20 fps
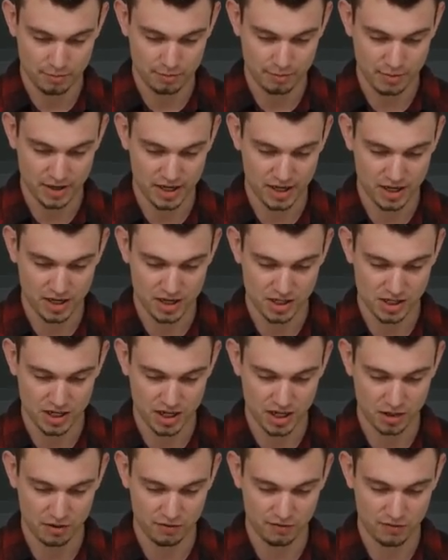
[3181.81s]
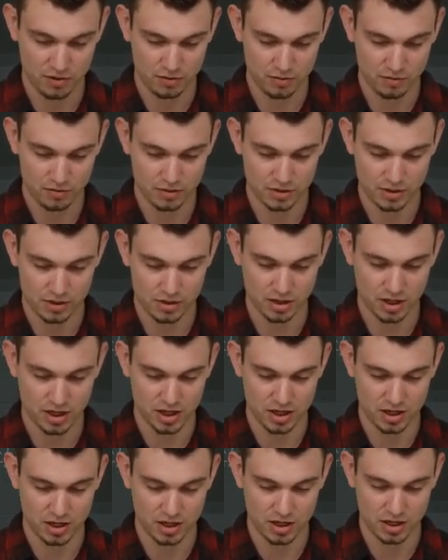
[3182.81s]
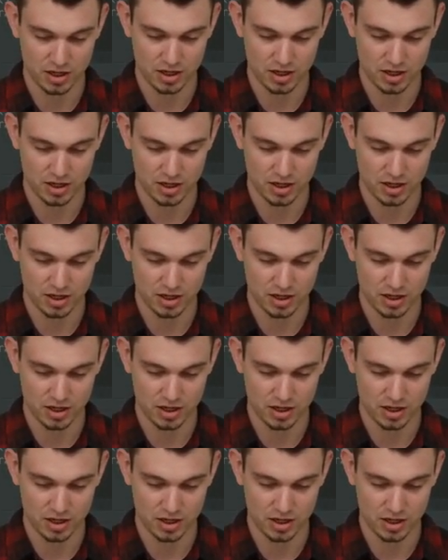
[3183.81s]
my container view dot